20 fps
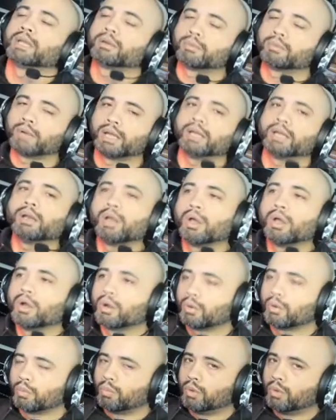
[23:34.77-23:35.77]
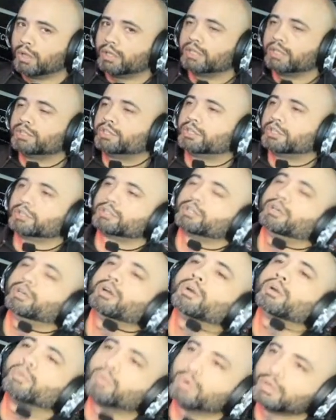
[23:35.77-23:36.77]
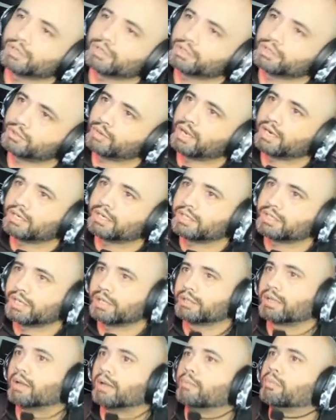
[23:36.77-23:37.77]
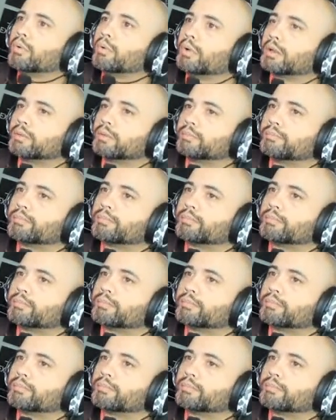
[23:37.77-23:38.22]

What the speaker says: Red. What is your turn 1 strategy at that point?